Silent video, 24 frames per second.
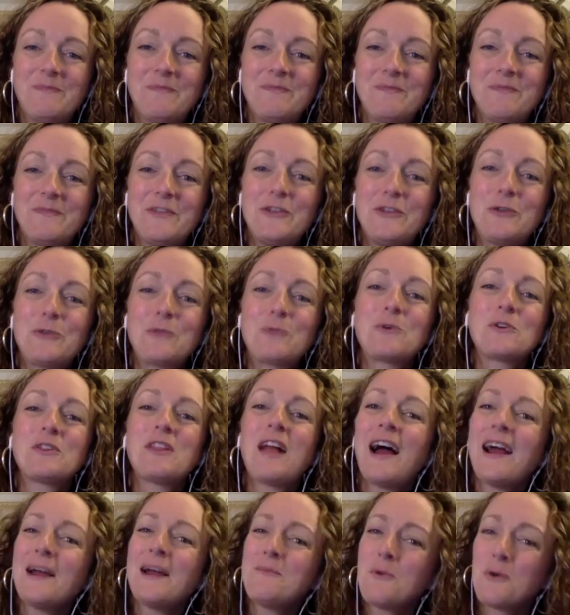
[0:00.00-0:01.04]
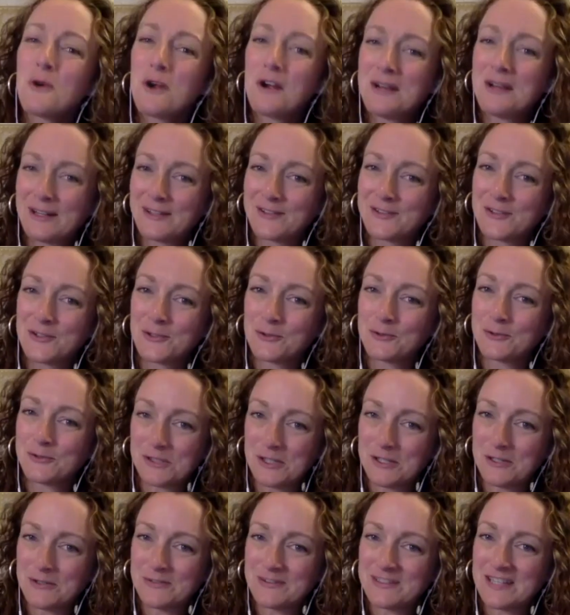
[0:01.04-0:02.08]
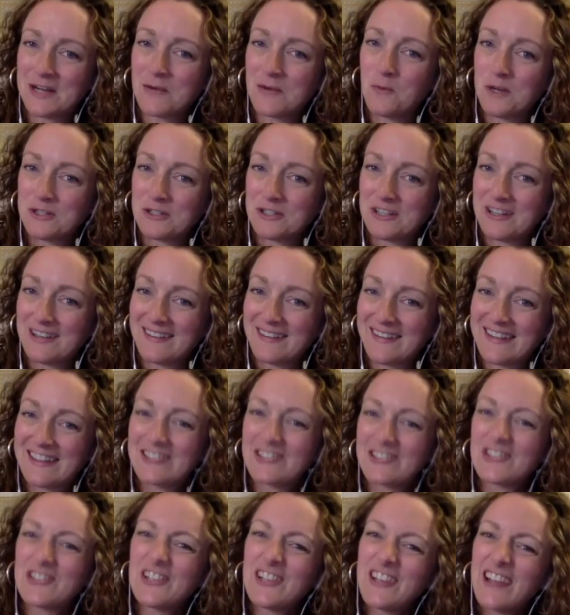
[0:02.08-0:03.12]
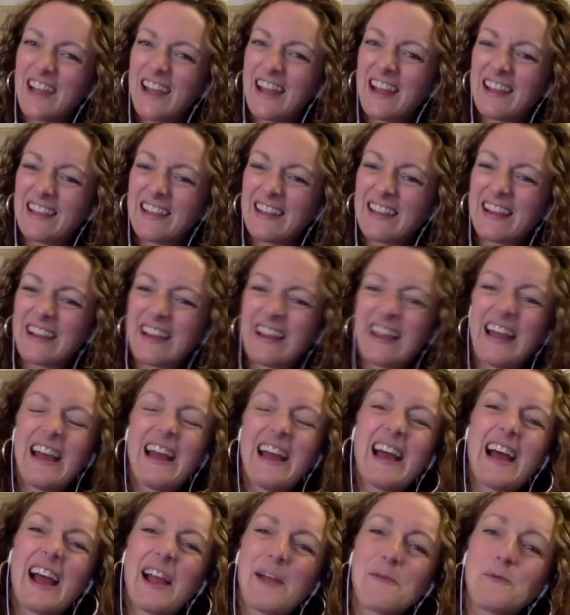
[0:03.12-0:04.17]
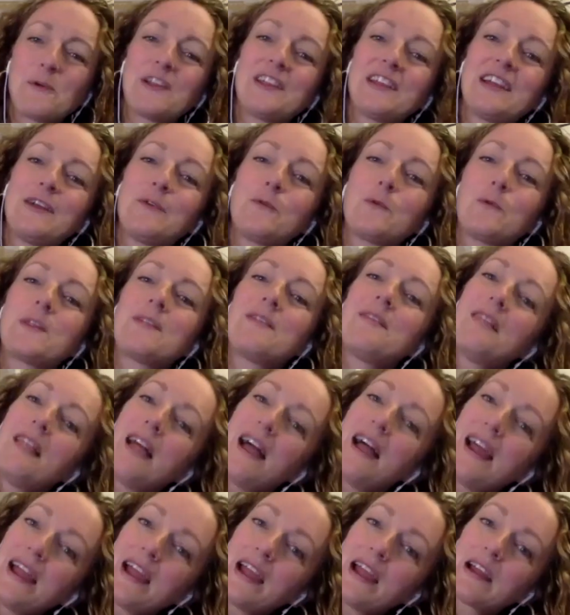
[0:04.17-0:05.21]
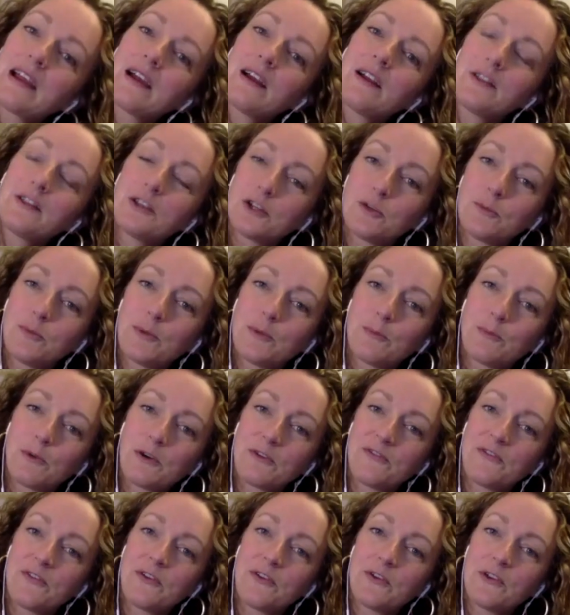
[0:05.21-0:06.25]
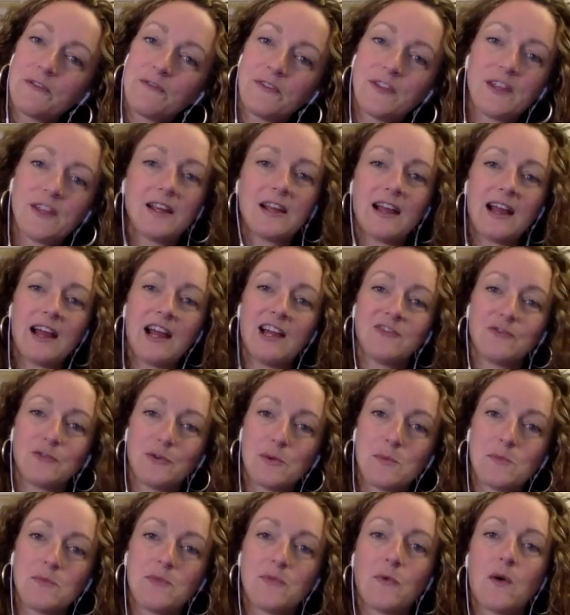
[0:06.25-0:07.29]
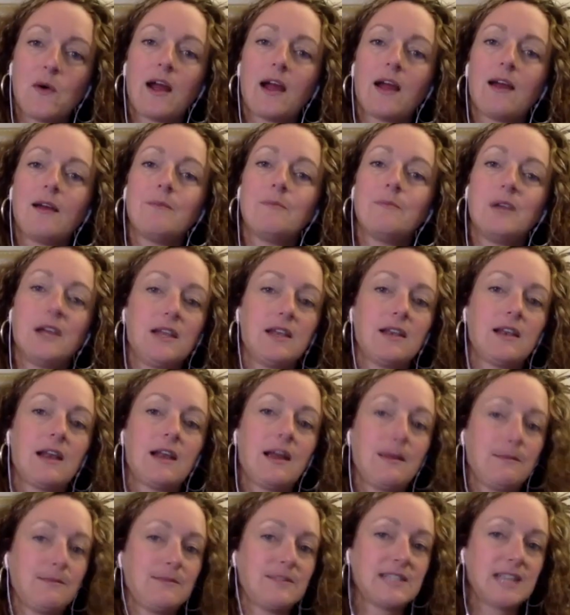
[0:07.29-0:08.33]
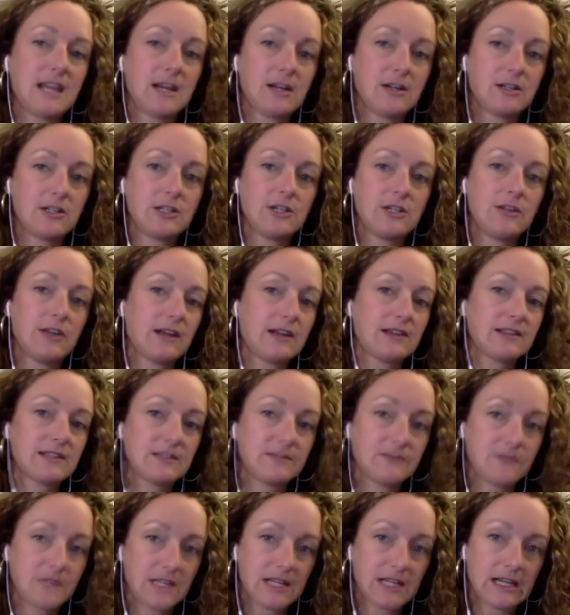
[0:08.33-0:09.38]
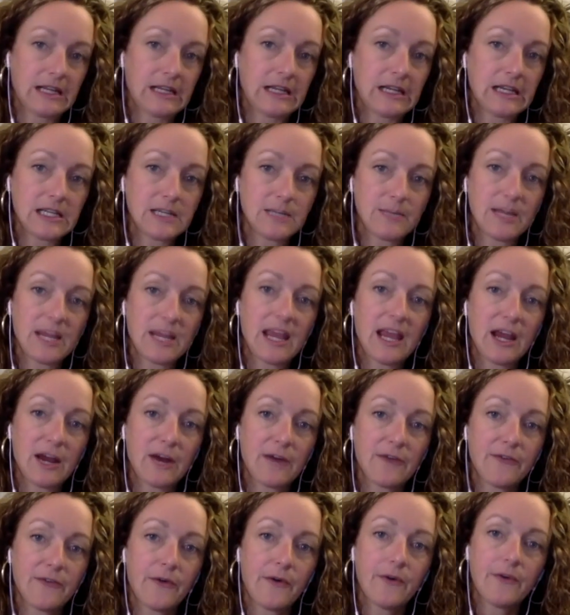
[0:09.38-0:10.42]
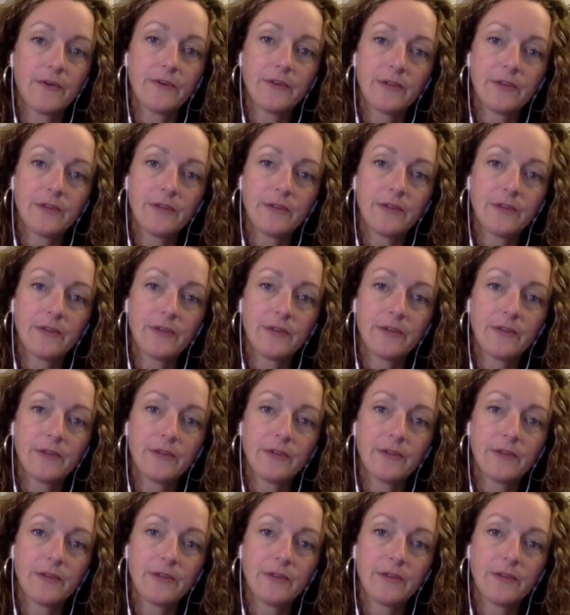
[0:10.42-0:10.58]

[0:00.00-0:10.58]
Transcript: rely more on external cues, like wondering, like, I really would like a little bit more food and feel like I have room for it, but I'm scared to do that because I feel like I need to be careful,